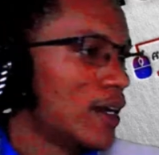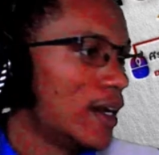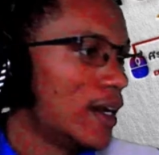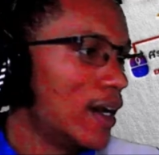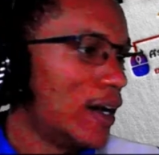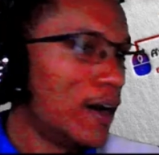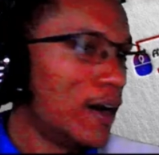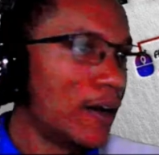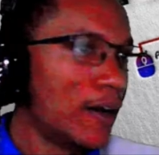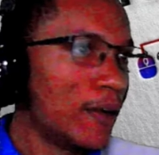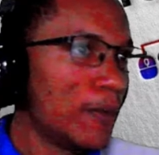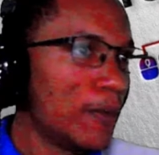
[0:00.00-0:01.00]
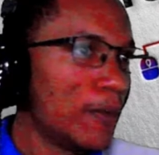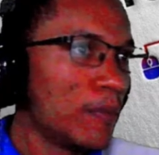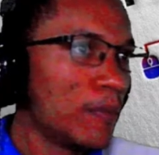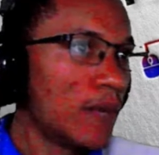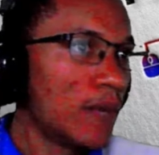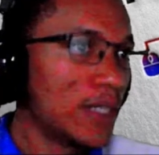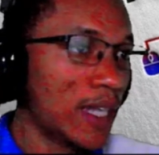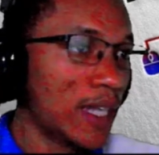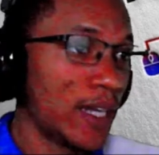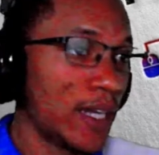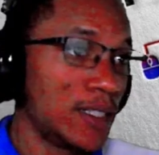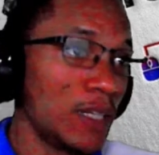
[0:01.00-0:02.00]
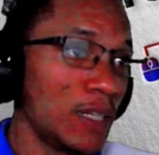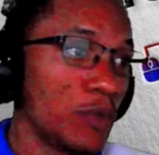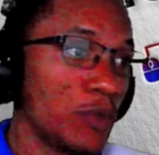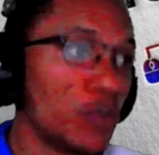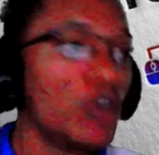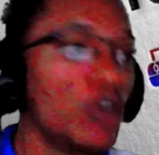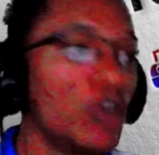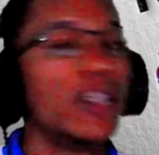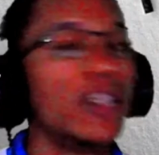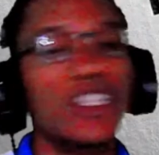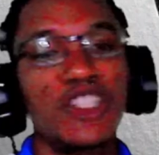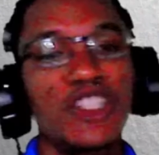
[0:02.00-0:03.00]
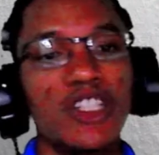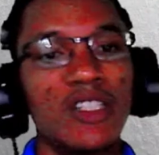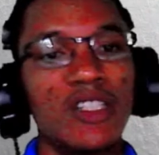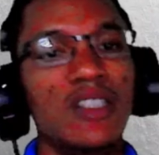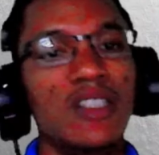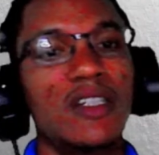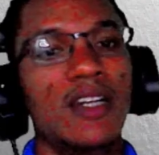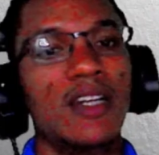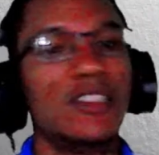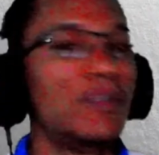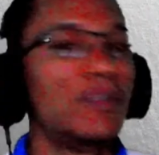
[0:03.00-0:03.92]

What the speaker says: as like I said before, addition ends up,